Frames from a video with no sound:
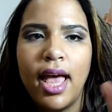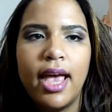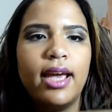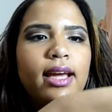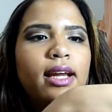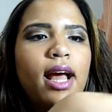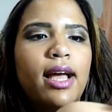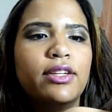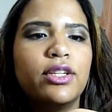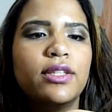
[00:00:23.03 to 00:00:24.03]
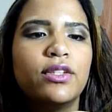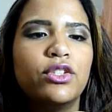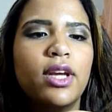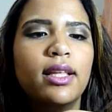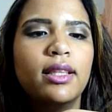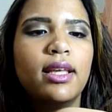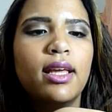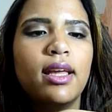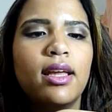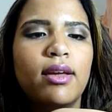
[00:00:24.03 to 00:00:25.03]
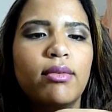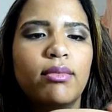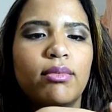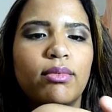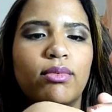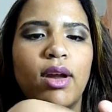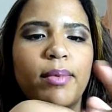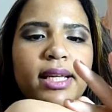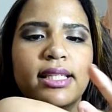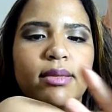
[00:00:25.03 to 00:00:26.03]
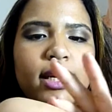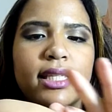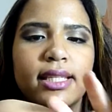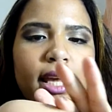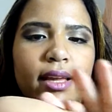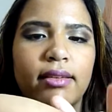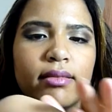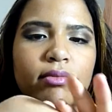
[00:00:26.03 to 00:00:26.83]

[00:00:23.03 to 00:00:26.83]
And I just gently rub it into my skin.